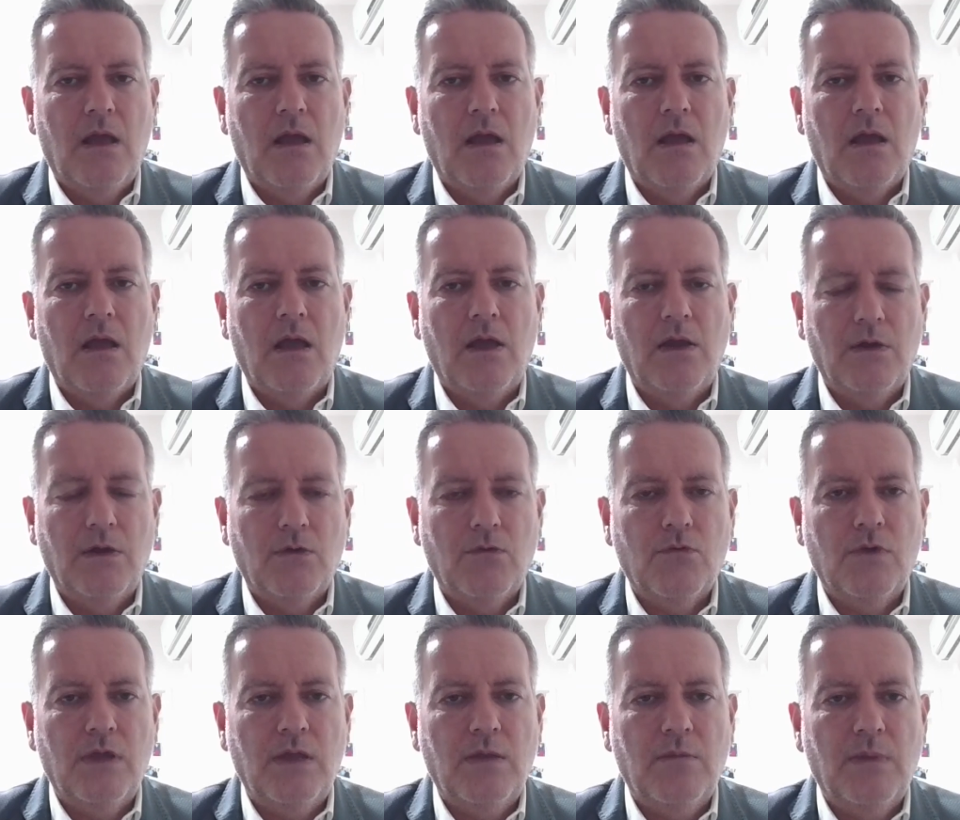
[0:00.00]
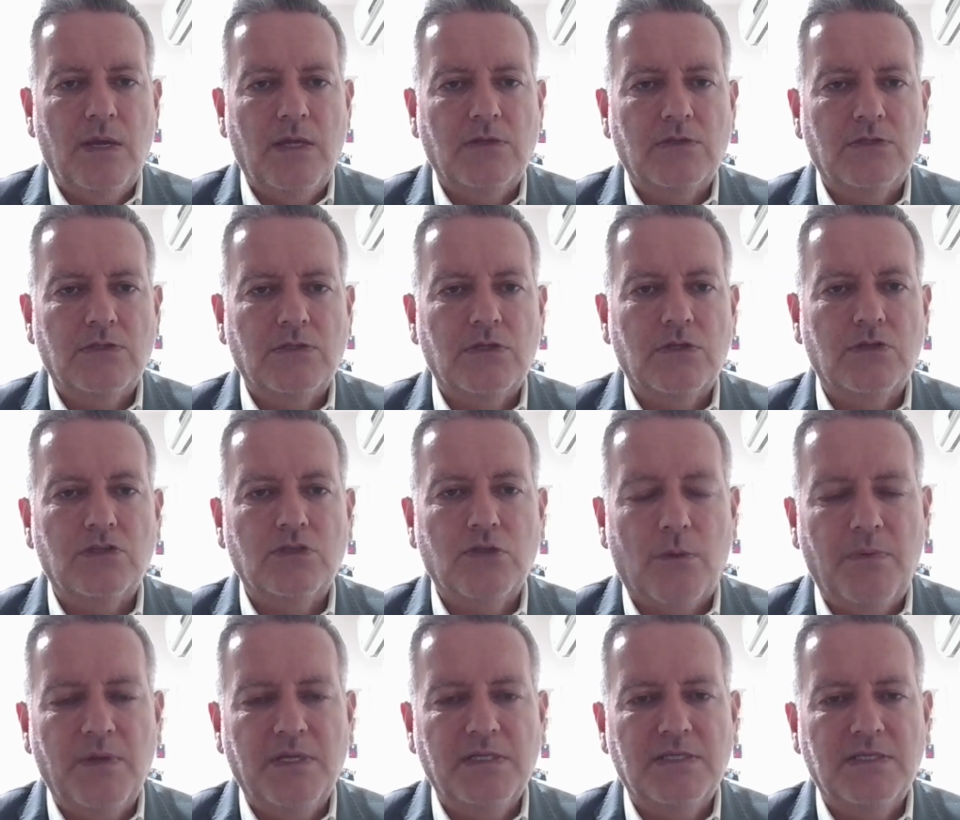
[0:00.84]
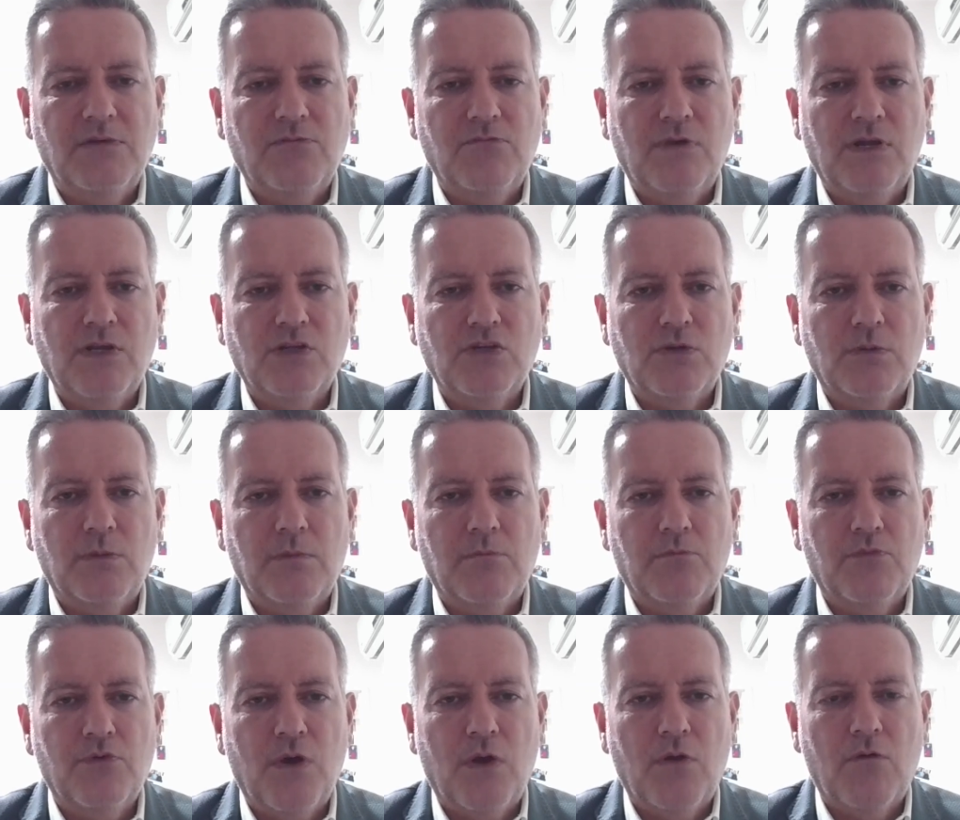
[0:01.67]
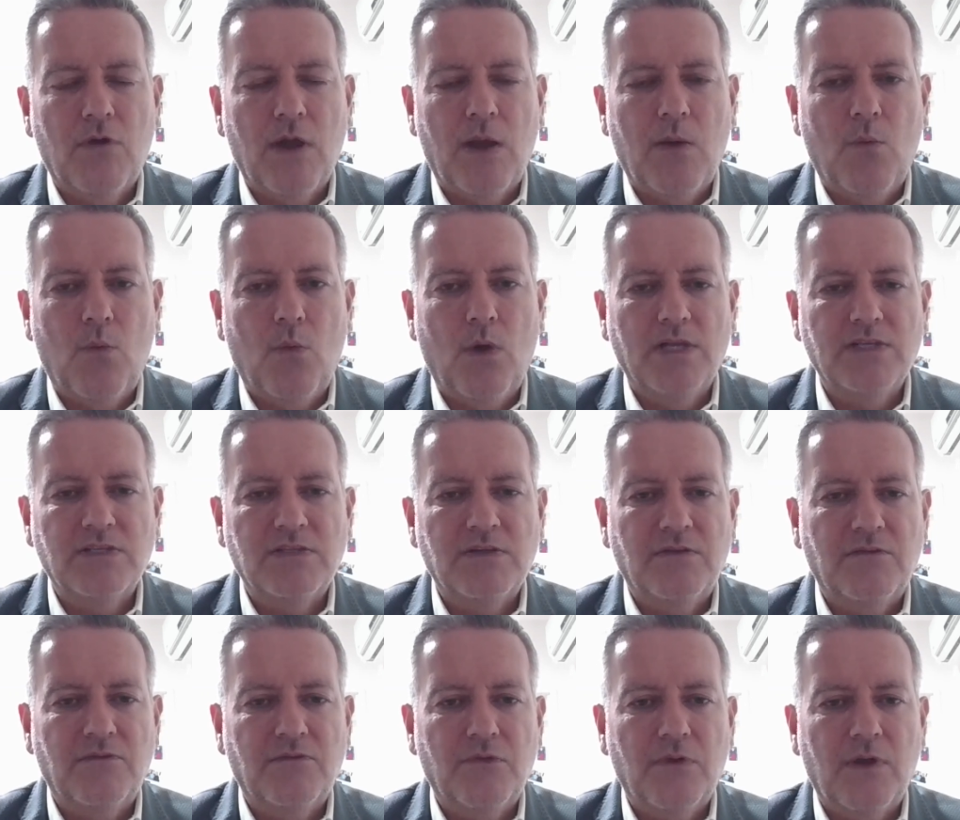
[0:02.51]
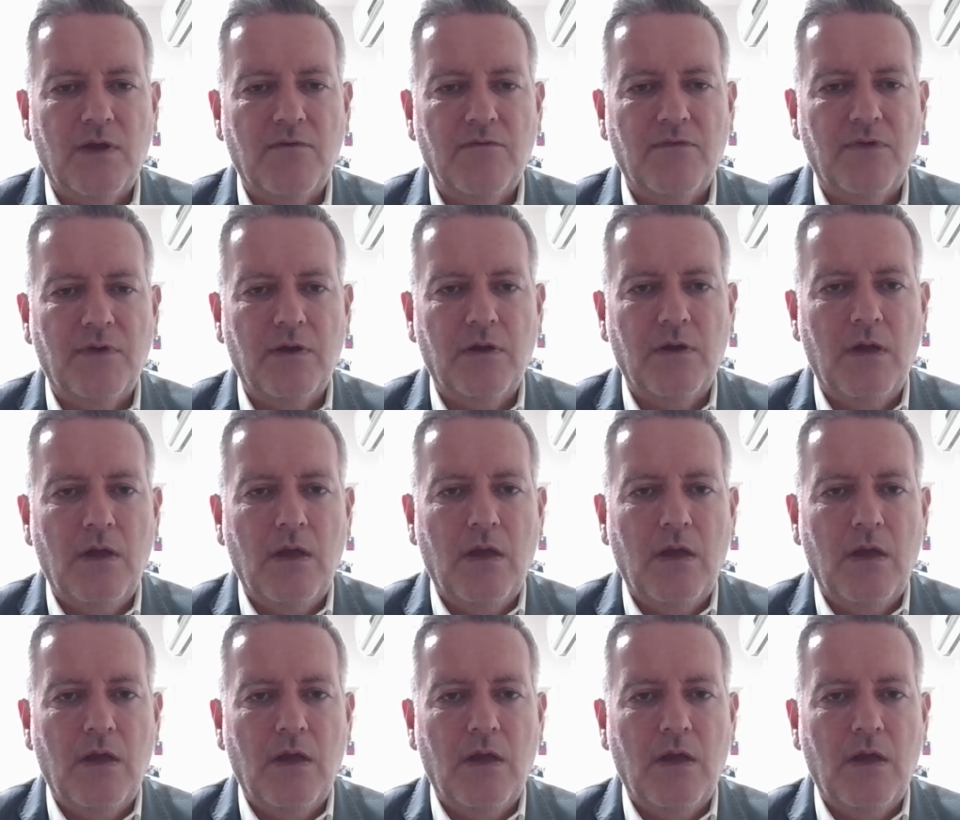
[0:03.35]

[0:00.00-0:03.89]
an agreement, to stop its enrichment program once and forever,